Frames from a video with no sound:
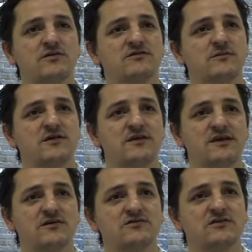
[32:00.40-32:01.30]
and some other
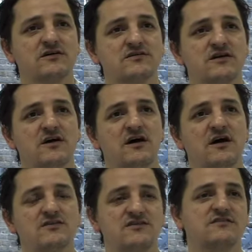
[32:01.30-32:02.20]
legal drugs
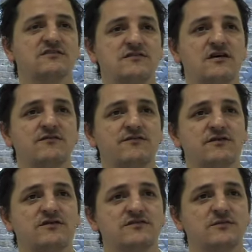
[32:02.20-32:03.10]
are just as
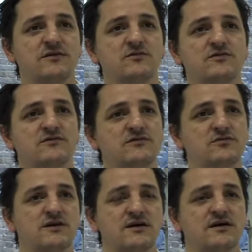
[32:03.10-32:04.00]
harmful as some of the ones that
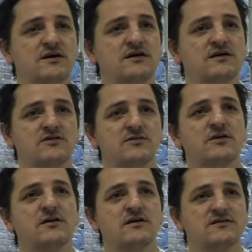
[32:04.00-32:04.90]
we
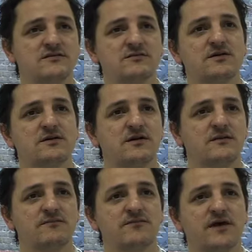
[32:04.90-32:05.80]
criminalise
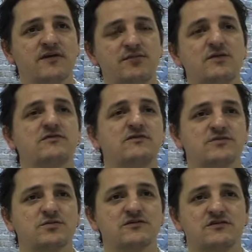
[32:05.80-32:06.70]
and have punitive
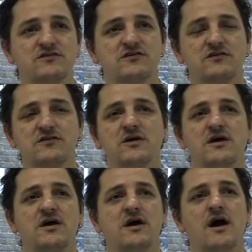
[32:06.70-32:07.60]
responses to.
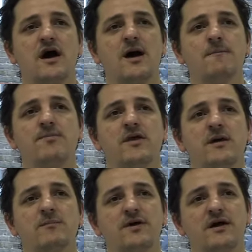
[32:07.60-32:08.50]

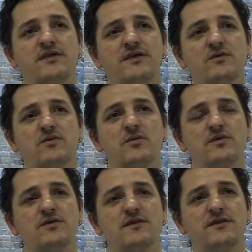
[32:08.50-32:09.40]
But I think
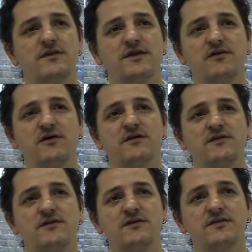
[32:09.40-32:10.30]

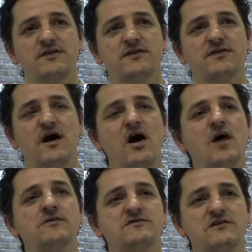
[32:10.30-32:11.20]
the
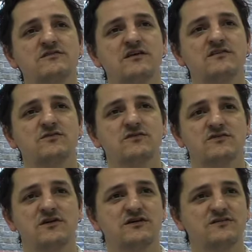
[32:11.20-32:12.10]
harm associated with
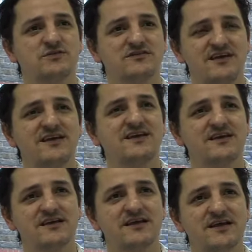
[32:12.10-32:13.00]
drug is
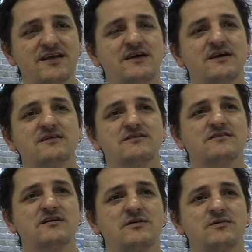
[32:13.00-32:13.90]
particularly
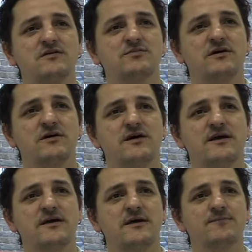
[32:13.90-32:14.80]
determined
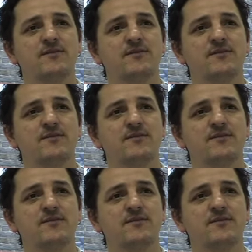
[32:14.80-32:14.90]
by